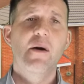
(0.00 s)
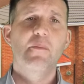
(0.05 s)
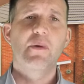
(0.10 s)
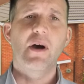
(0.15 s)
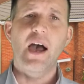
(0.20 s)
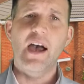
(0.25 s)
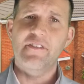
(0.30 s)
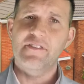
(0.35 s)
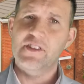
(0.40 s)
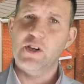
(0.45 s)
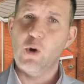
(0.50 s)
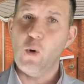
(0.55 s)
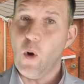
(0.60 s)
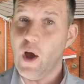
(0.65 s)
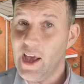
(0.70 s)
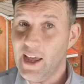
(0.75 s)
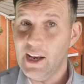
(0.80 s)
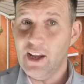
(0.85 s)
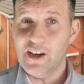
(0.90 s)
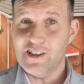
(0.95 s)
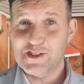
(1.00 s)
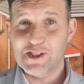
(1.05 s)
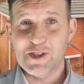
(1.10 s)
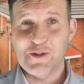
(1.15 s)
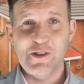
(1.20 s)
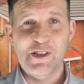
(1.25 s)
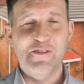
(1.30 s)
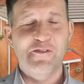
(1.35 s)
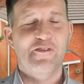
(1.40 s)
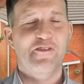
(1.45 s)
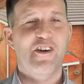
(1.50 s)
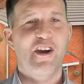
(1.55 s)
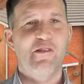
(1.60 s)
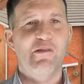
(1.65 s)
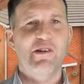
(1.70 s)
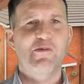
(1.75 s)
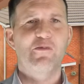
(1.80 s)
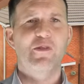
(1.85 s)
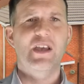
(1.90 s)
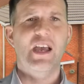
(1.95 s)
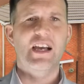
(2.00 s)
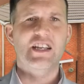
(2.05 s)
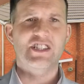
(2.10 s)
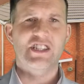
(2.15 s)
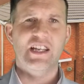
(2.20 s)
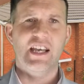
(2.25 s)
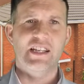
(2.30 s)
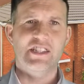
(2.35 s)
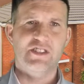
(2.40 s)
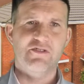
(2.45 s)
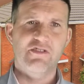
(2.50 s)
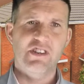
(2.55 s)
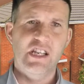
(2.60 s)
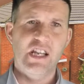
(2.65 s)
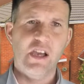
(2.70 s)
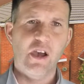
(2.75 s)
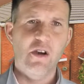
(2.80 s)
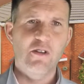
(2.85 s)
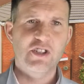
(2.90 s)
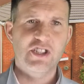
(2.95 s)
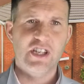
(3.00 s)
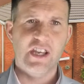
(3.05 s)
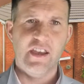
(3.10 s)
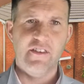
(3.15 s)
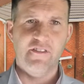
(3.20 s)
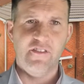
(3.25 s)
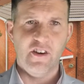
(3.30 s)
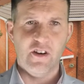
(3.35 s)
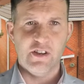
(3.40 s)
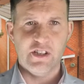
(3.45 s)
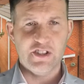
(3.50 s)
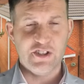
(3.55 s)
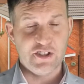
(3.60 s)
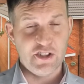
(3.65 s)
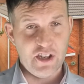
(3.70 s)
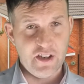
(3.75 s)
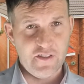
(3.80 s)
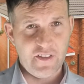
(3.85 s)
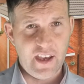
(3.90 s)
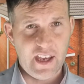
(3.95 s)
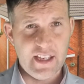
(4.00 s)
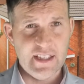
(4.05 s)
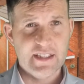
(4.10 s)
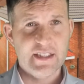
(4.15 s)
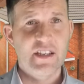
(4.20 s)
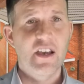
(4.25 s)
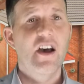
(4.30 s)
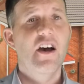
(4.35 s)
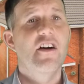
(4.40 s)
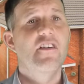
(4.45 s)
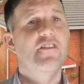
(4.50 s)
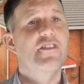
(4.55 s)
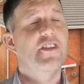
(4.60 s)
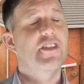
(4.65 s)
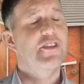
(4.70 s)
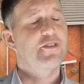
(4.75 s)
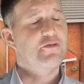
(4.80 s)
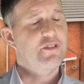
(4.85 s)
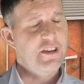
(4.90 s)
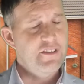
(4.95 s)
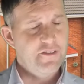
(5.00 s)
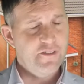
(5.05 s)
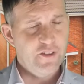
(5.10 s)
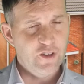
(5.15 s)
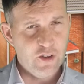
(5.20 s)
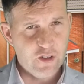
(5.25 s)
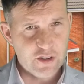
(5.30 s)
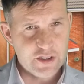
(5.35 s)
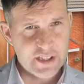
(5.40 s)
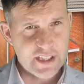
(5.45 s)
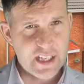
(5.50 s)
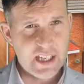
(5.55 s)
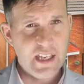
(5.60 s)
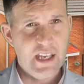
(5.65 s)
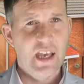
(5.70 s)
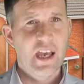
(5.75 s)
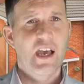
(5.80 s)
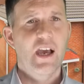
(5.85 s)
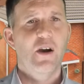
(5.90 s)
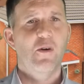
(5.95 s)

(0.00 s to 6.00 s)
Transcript: but after quite a lot of to and fro in, we actually had to renegotiate following surveys for 340.